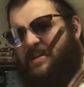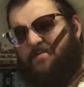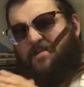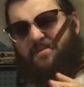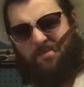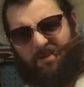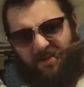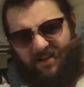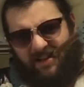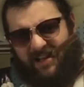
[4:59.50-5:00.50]
Most
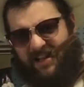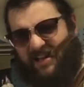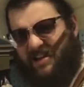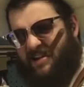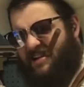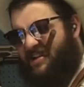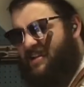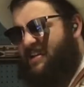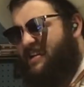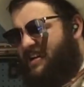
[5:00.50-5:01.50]
importantly,
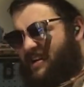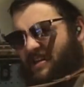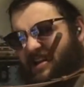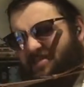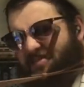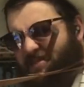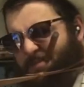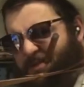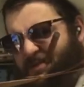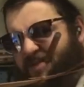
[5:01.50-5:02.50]
It allows you to
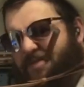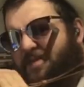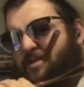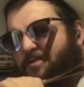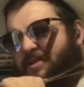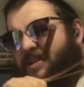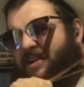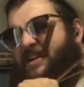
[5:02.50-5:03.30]
push forward